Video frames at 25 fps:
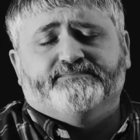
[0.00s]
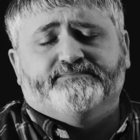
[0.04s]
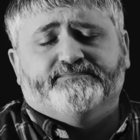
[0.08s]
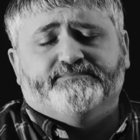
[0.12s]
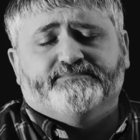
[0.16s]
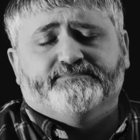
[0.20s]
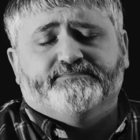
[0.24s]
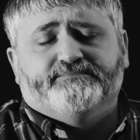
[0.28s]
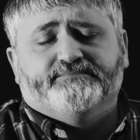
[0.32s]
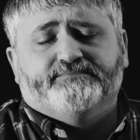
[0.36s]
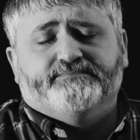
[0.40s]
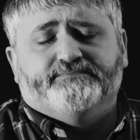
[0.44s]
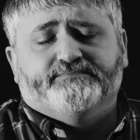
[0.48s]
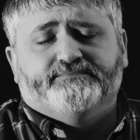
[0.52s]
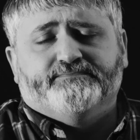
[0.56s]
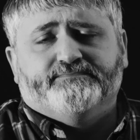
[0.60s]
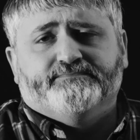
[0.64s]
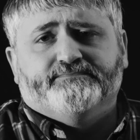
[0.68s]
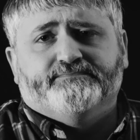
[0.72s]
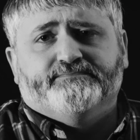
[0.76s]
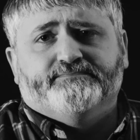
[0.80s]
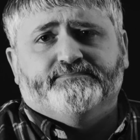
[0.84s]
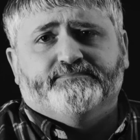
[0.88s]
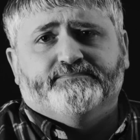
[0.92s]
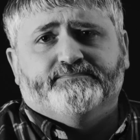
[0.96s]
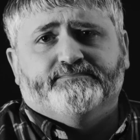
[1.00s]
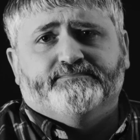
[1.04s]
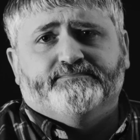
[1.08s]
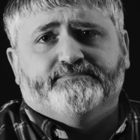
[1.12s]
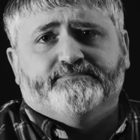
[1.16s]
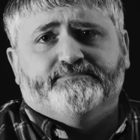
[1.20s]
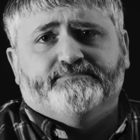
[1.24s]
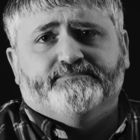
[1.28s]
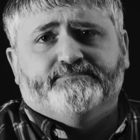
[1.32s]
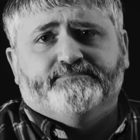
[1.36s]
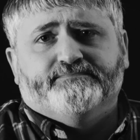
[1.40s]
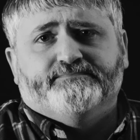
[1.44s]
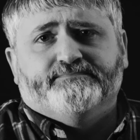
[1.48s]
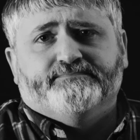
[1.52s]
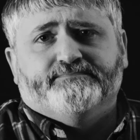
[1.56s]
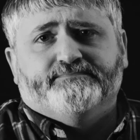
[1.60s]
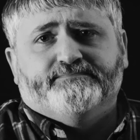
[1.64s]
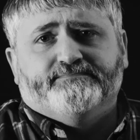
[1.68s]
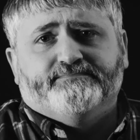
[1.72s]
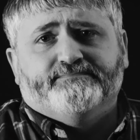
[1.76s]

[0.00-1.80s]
No one is speaking in this clip.